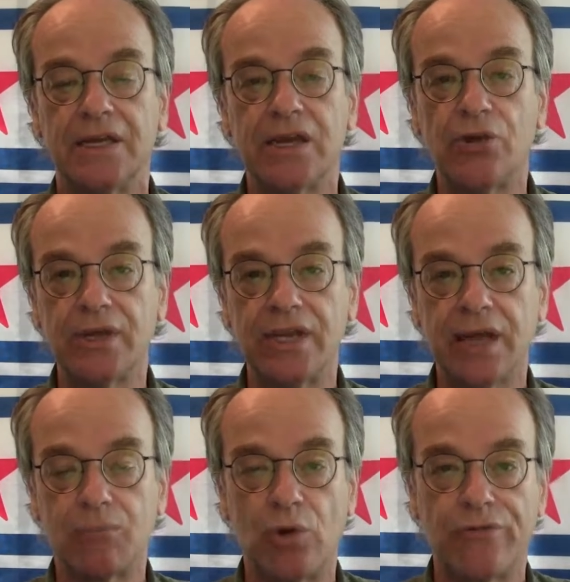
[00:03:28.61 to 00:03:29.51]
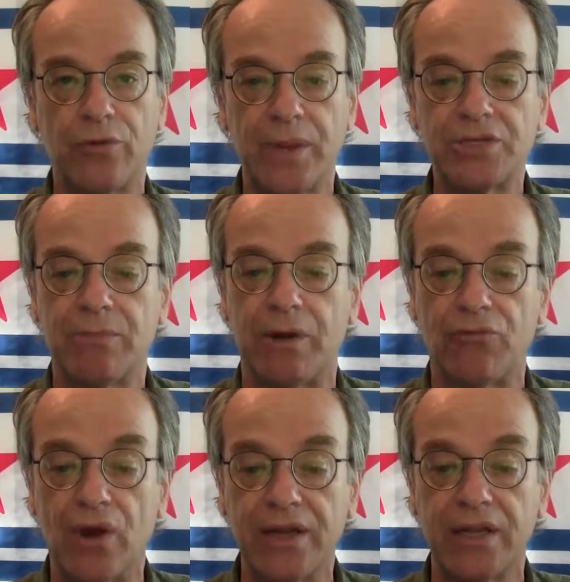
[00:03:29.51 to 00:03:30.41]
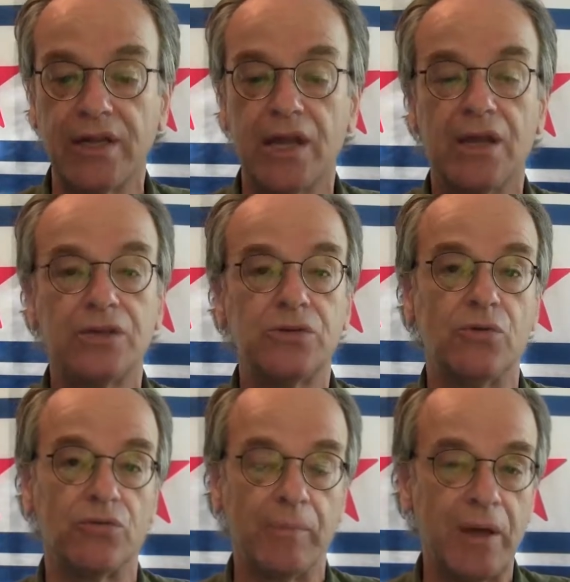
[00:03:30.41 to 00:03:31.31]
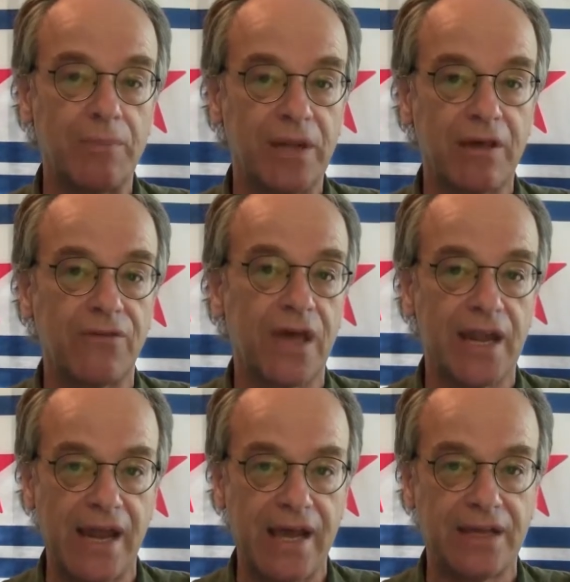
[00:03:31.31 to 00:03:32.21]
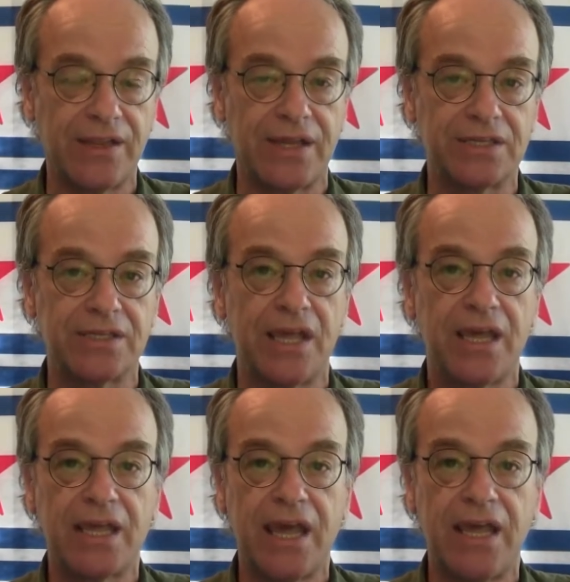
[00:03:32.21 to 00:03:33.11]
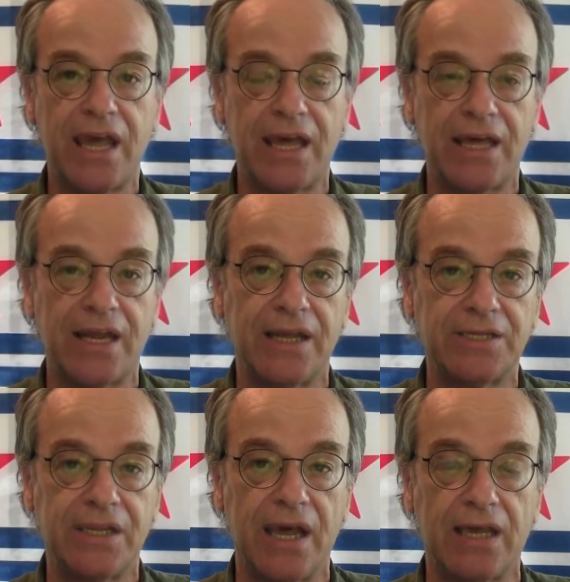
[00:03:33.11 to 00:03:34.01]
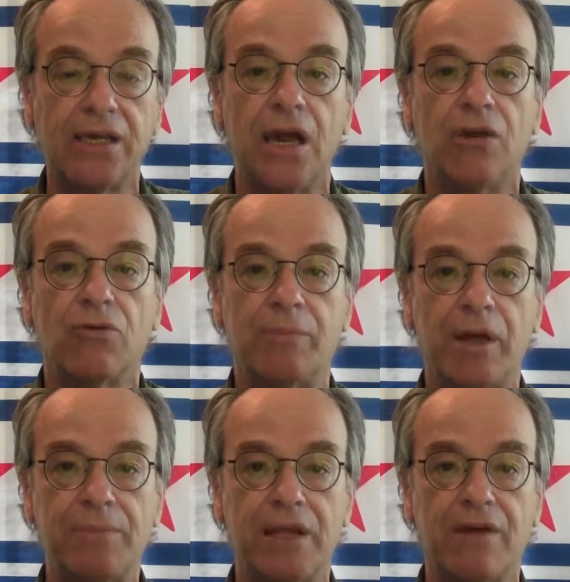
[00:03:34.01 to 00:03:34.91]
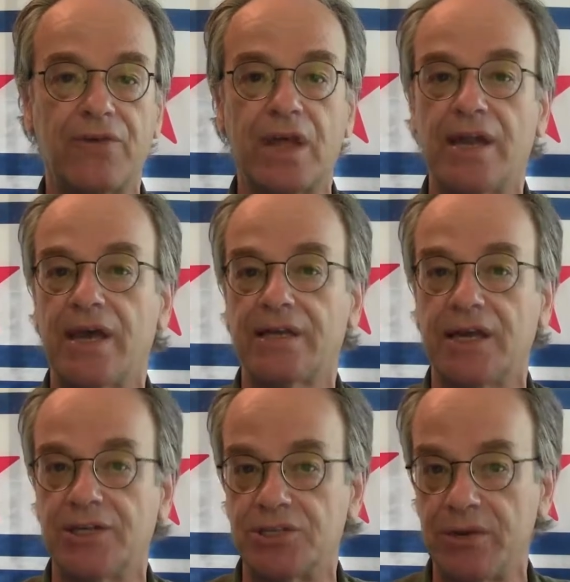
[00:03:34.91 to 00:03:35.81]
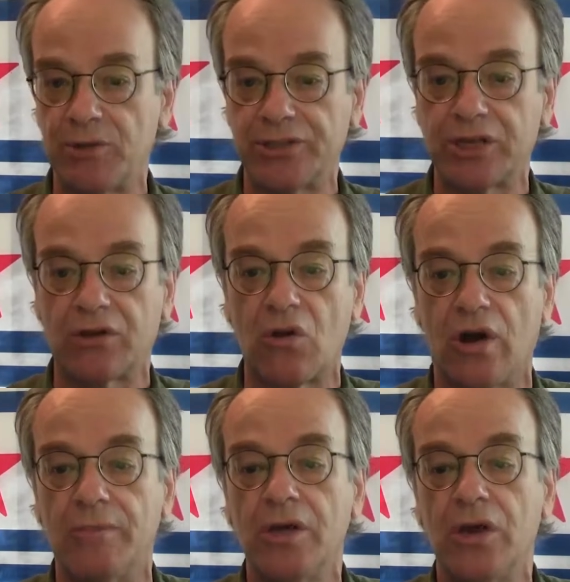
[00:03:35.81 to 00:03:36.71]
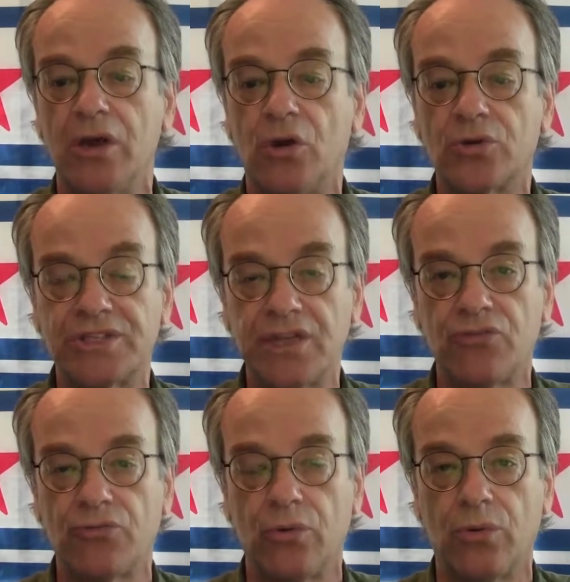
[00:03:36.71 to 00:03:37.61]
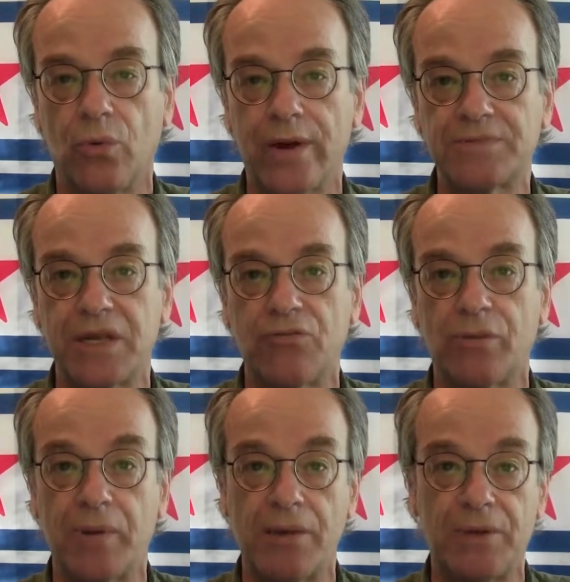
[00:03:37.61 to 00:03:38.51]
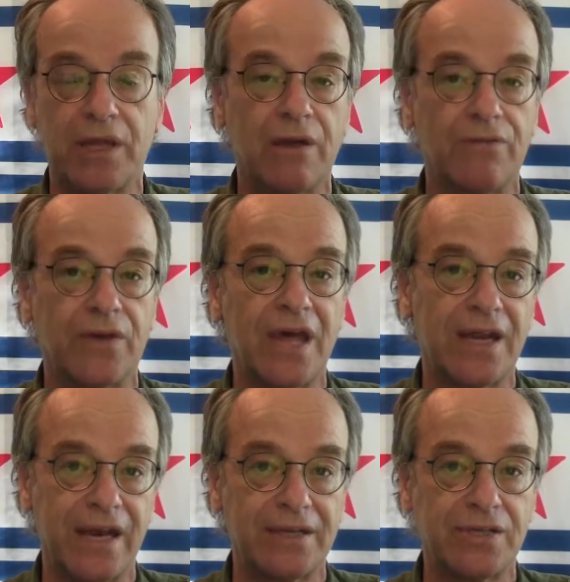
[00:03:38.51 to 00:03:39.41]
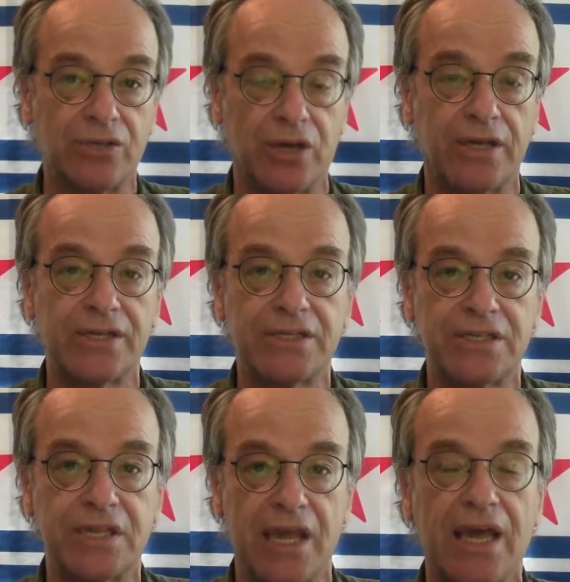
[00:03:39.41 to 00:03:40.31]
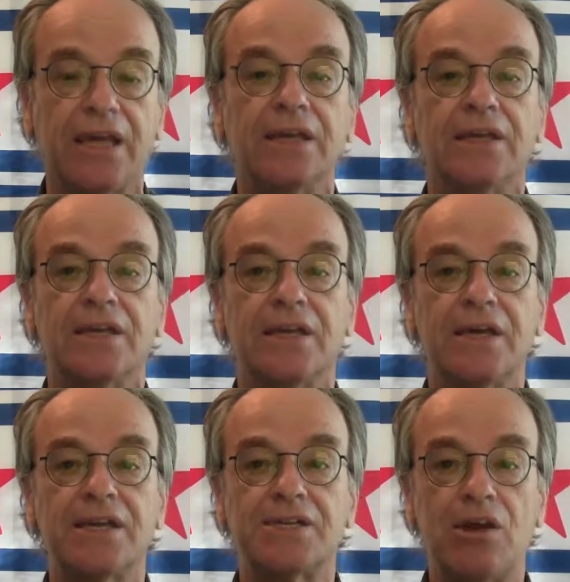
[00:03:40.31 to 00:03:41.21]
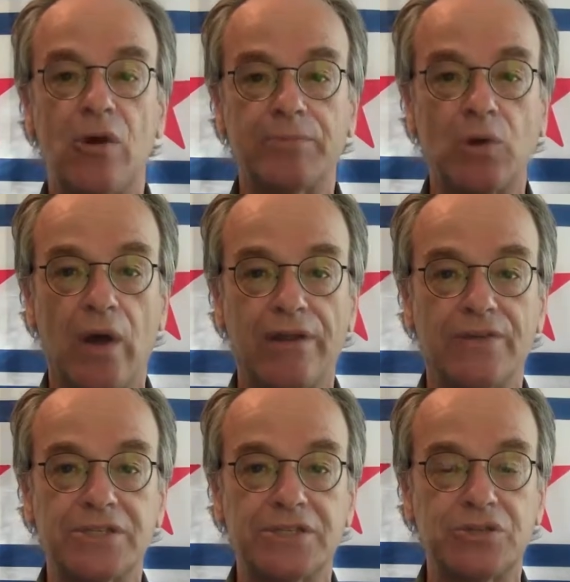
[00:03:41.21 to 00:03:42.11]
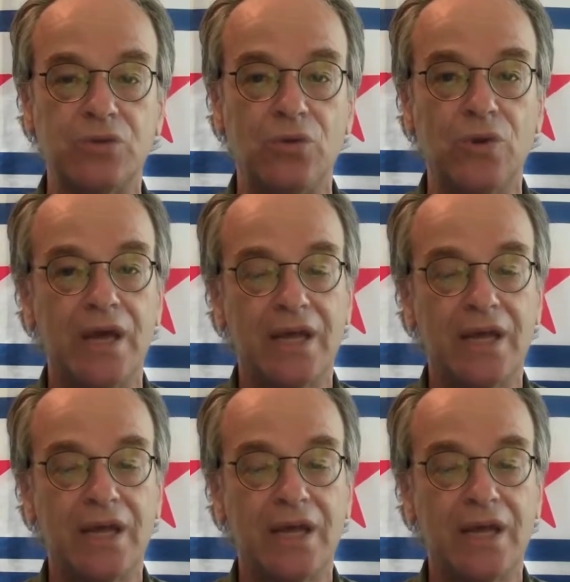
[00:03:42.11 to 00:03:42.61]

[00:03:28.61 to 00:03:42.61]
Now, you can get more information by writing to Republic of Canada, that's K-A-N-A-T-A, republicofcanada@gmail.com, or see their website, republicofcanada.ca. It's now up to all of us to